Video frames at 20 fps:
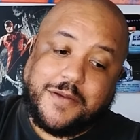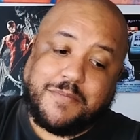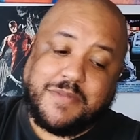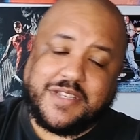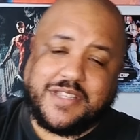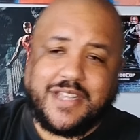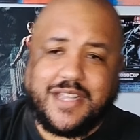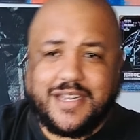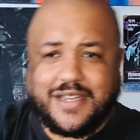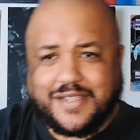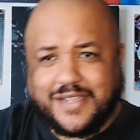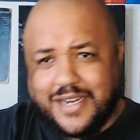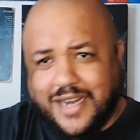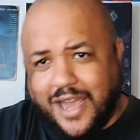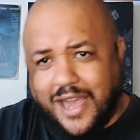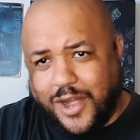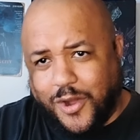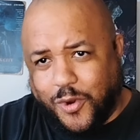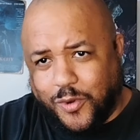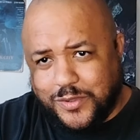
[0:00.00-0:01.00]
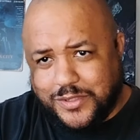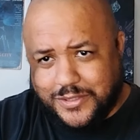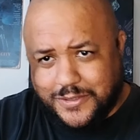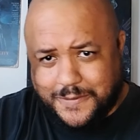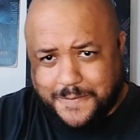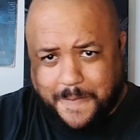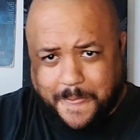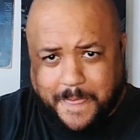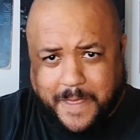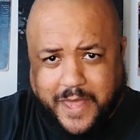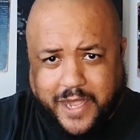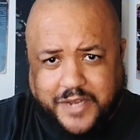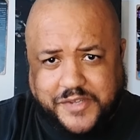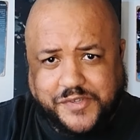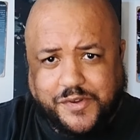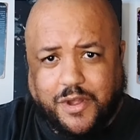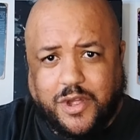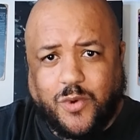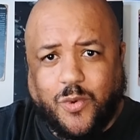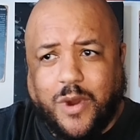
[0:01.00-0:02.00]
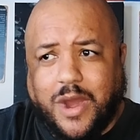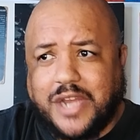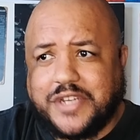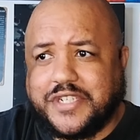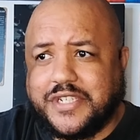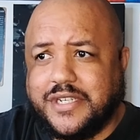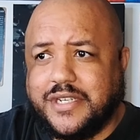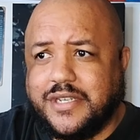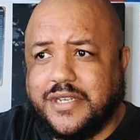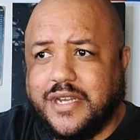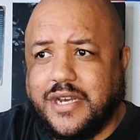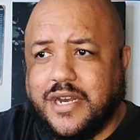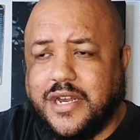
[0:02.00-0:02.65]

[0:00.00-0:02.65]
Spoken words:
But then as I got older and I started watching